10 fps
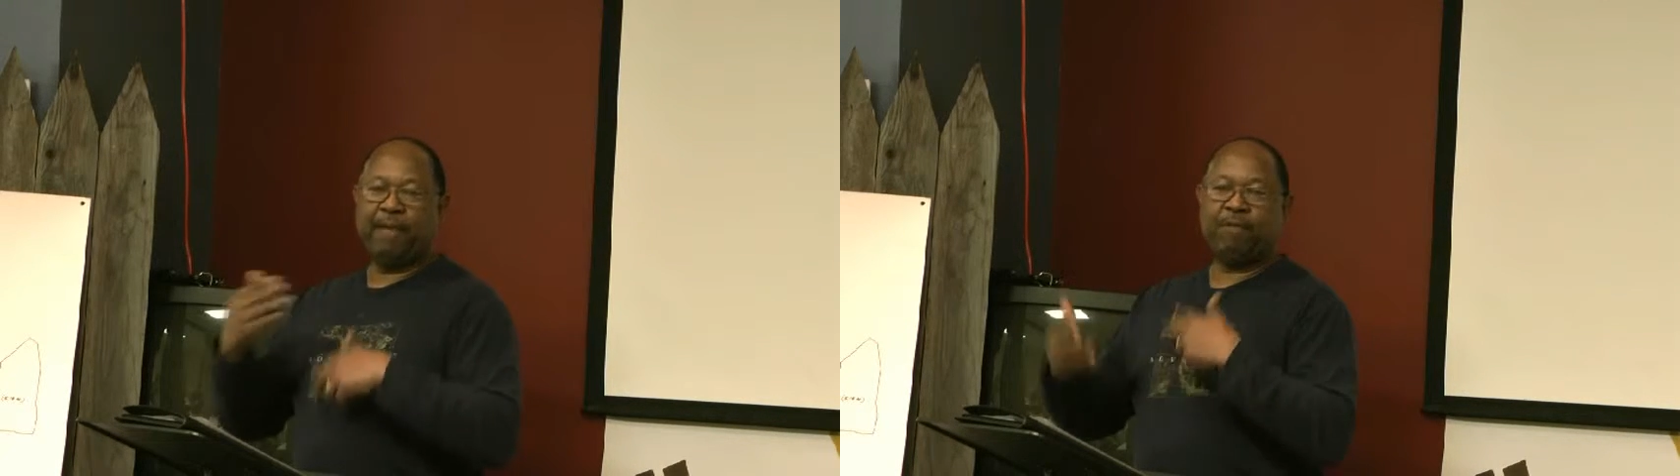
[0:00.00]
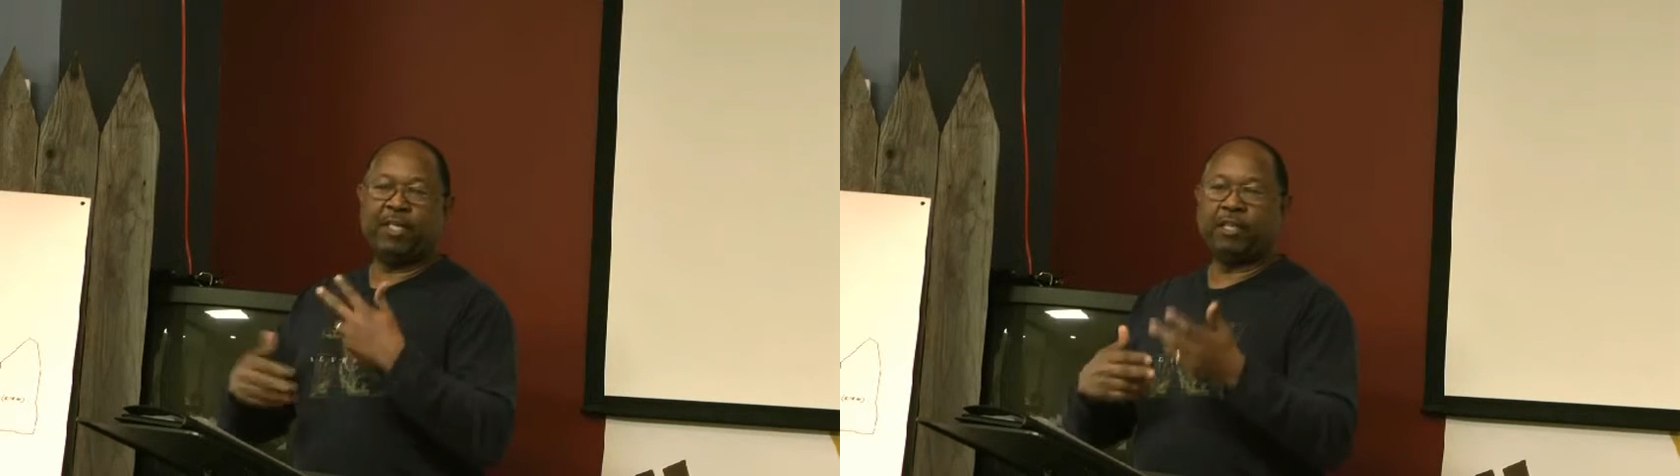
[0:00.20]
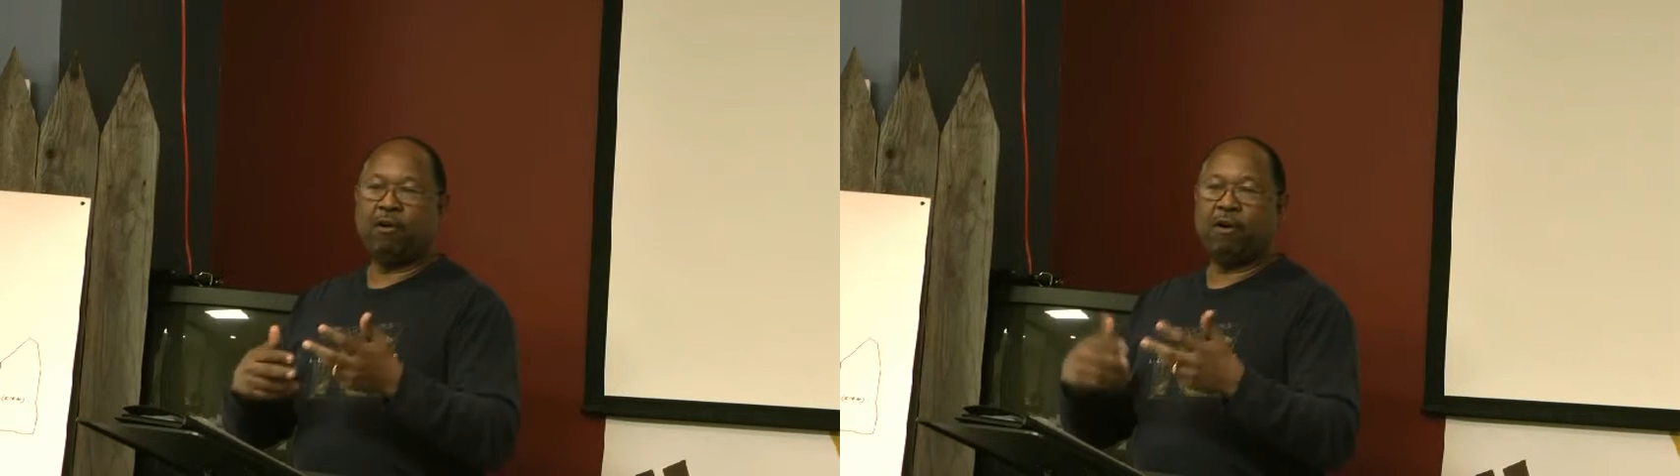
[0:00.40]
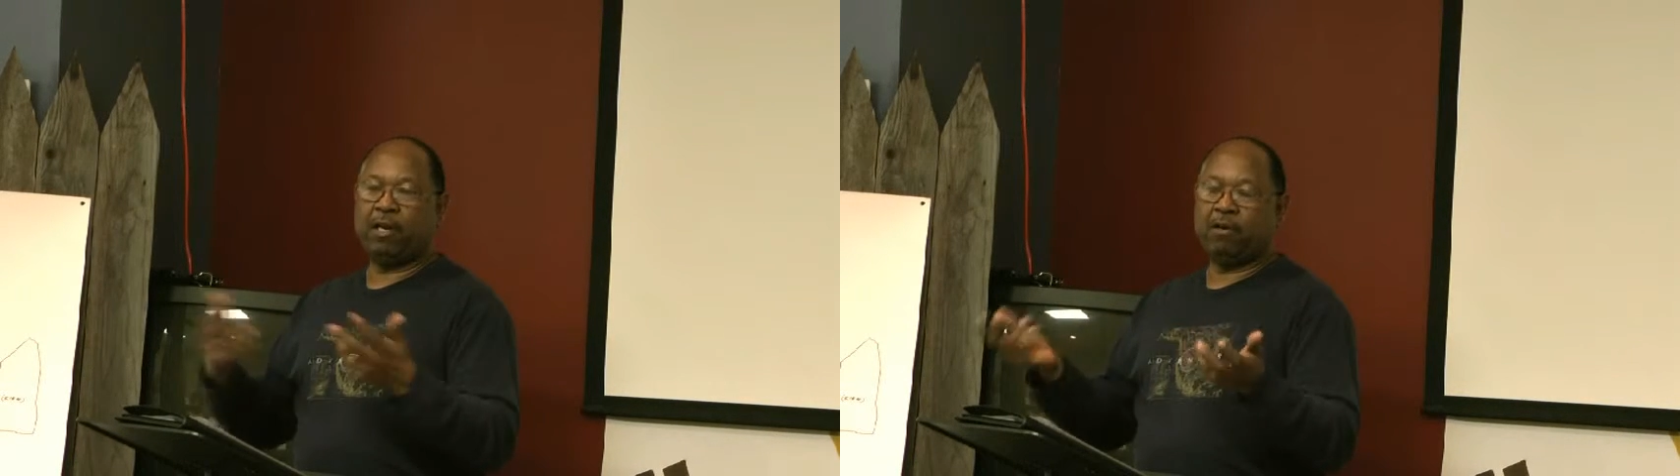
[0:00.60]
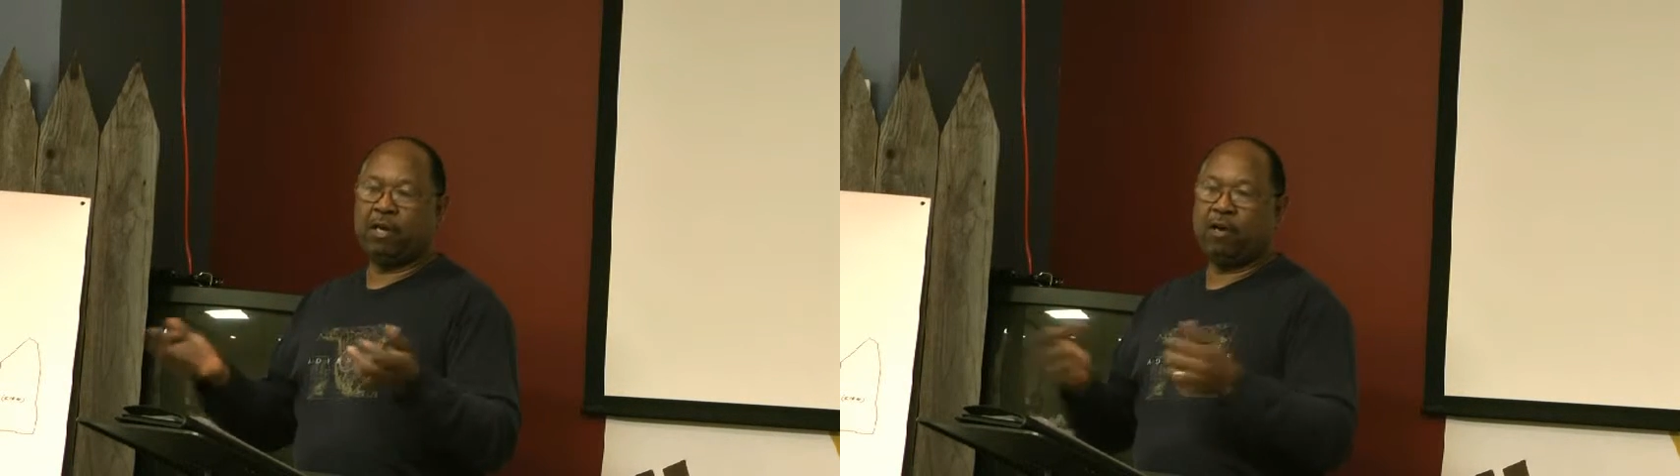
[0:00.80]
keep this
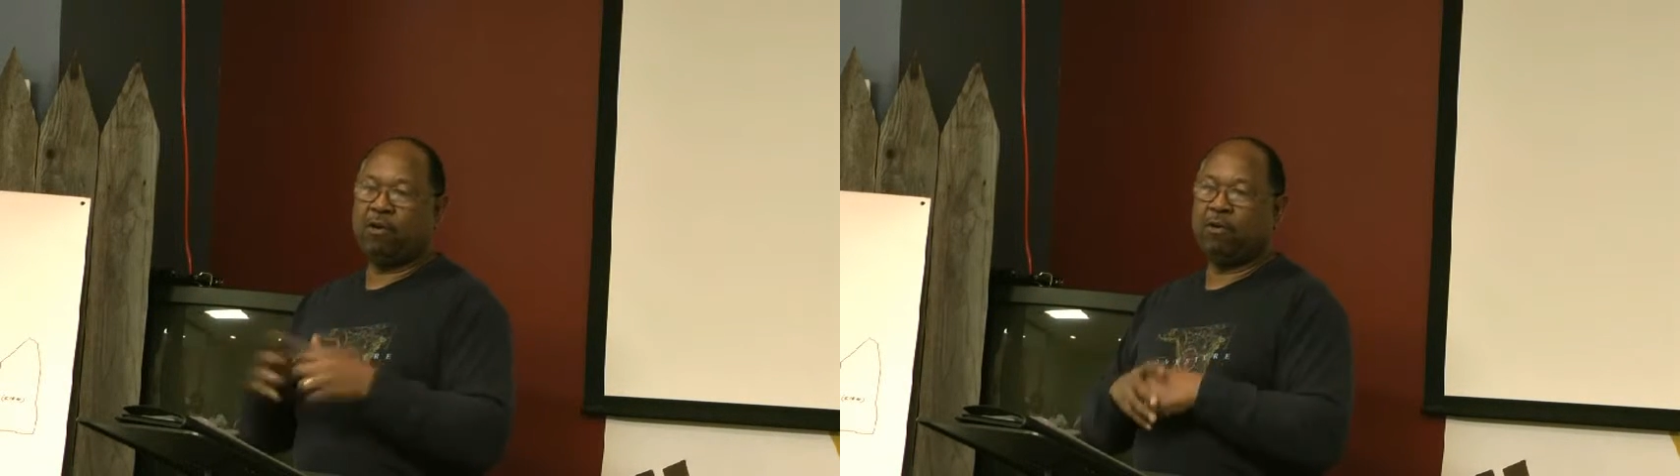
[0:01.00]
going on